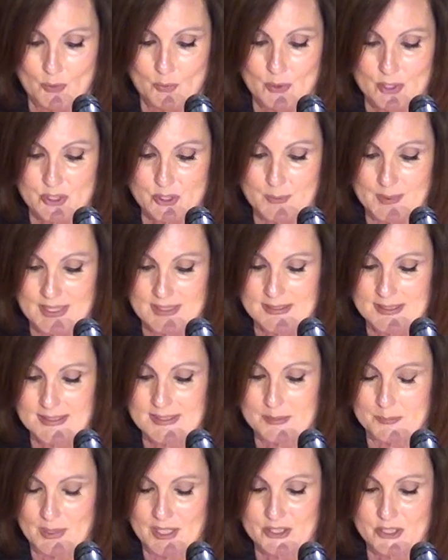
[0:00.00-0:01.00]
which means
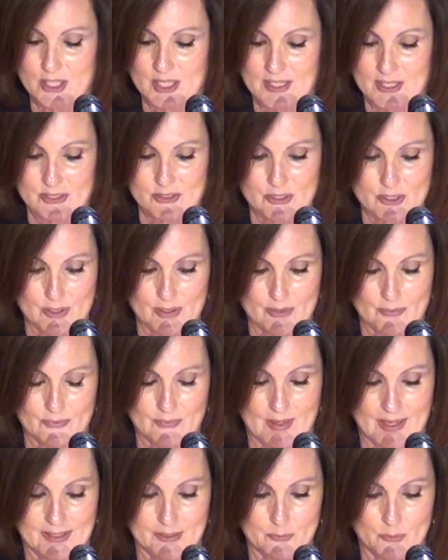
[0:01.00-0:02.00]
it's much easier to
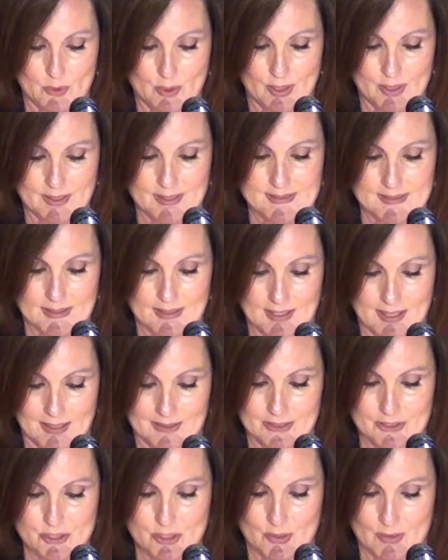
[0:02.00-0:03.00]
find work as a
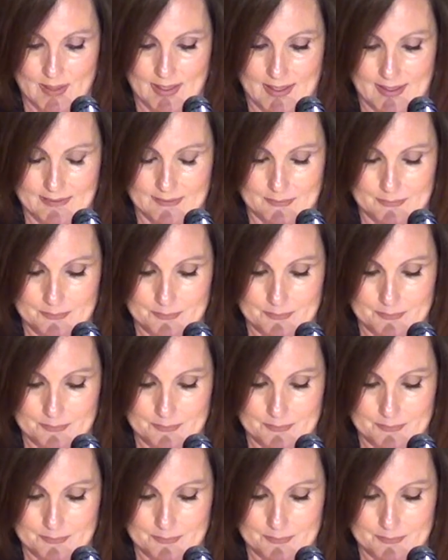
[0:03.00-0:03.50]
college grad.